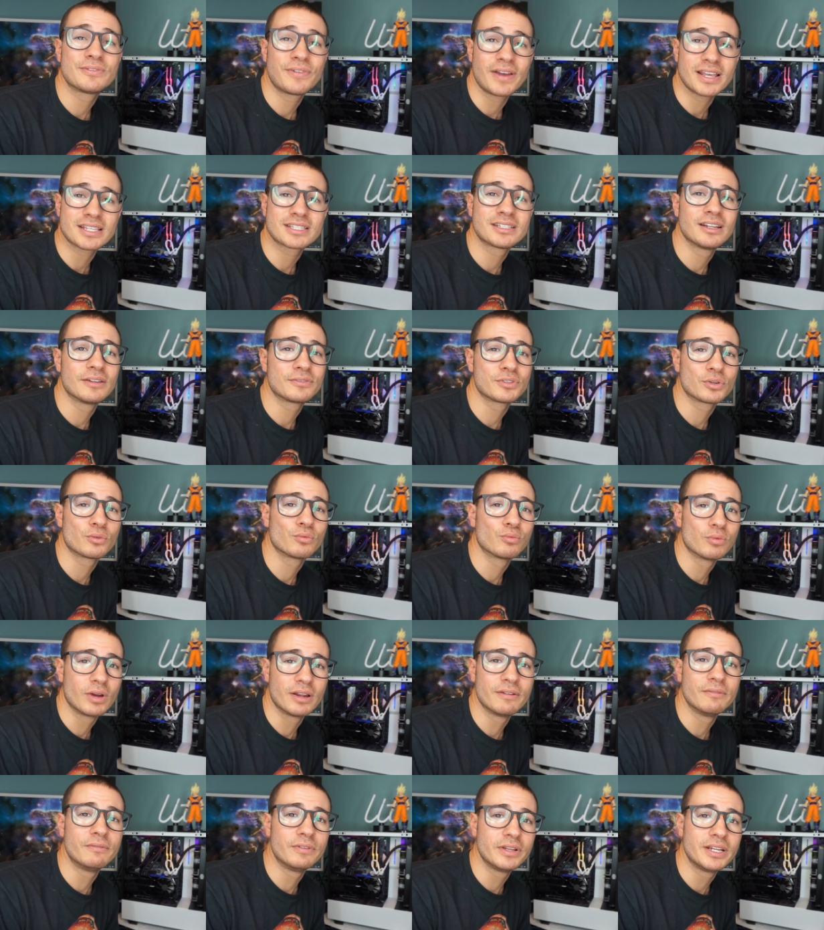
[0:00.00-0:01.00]
fast enough to
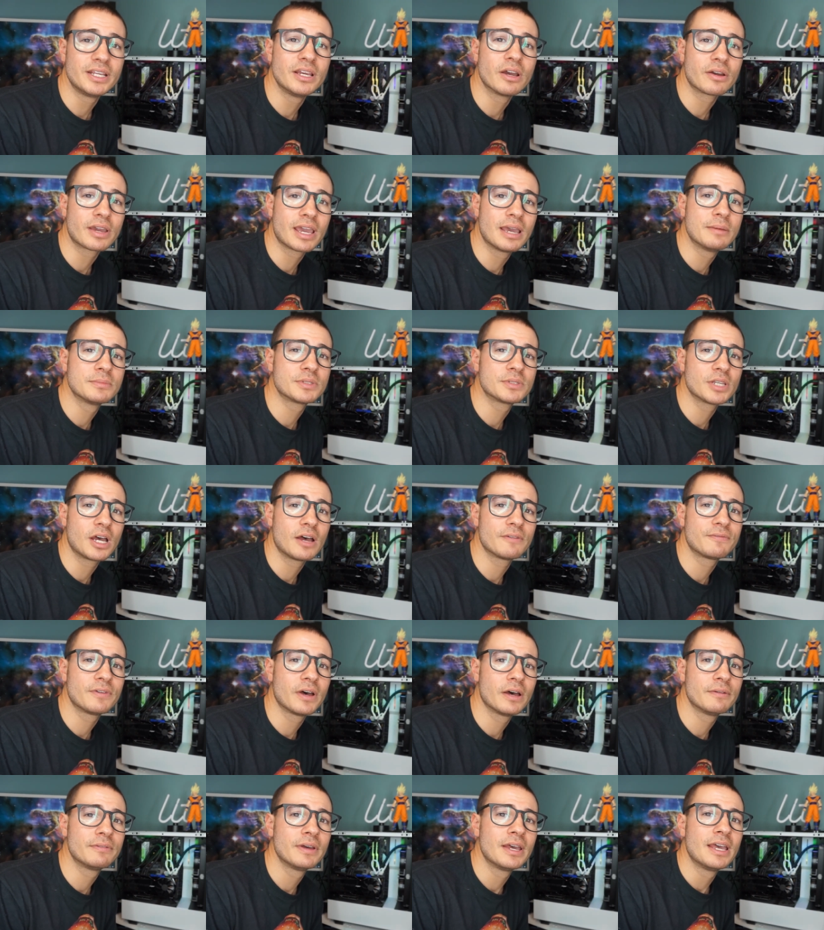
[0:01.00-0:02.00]
run video games off
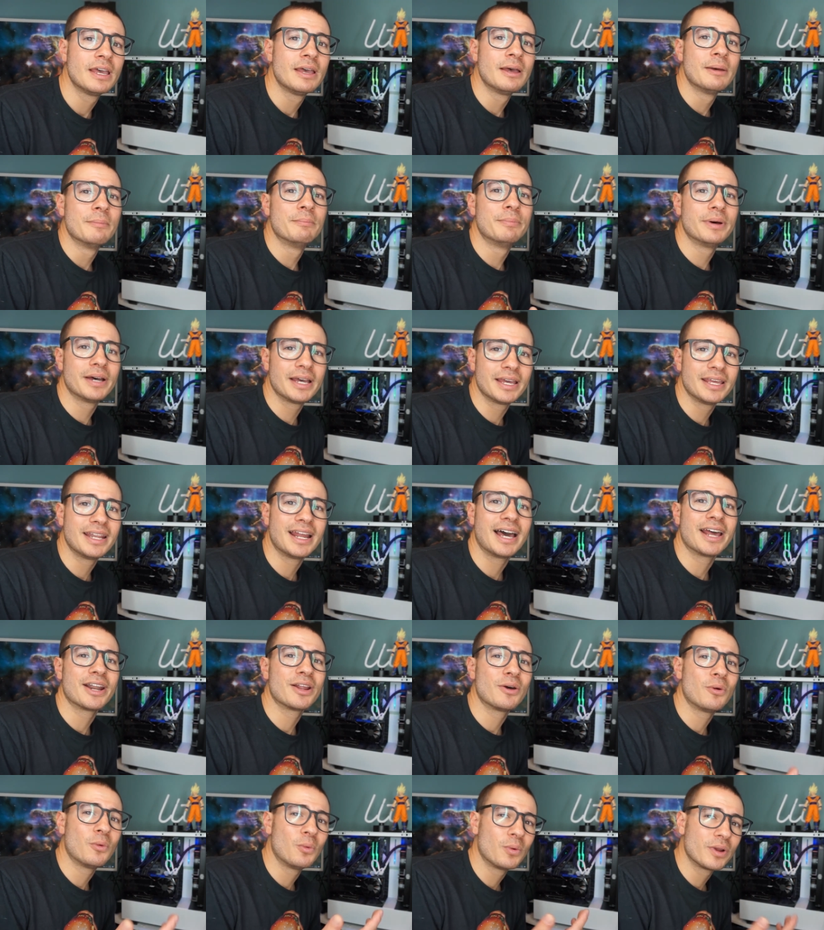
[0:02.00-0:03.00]
of, but I
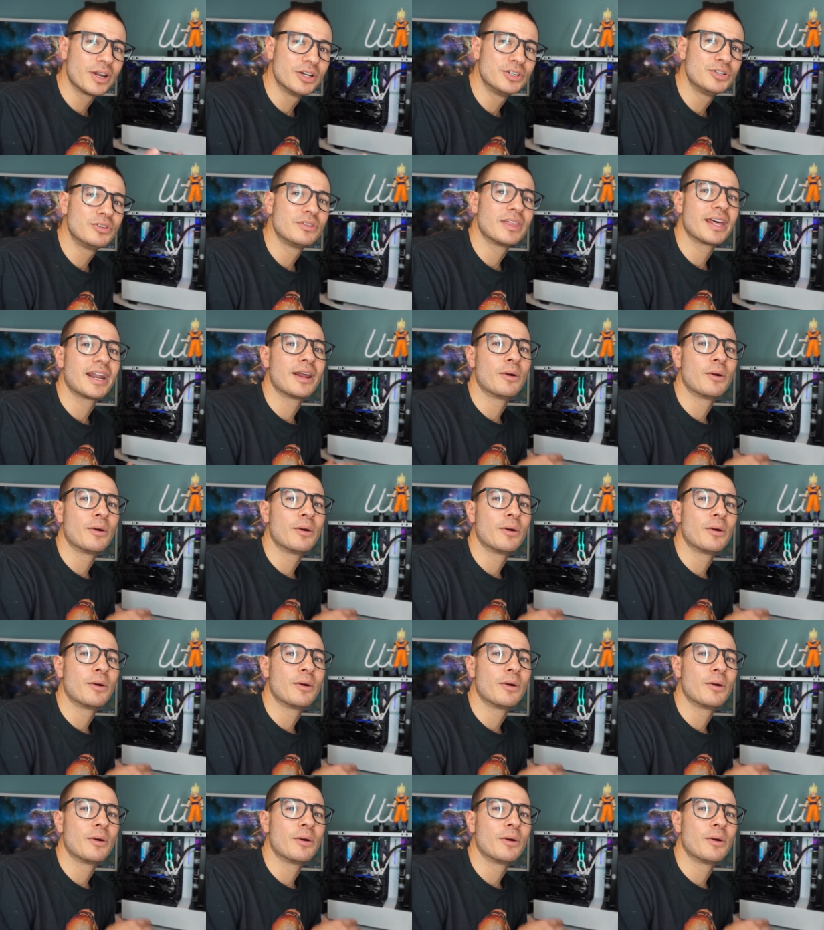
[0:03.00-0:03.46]
don't want to do that.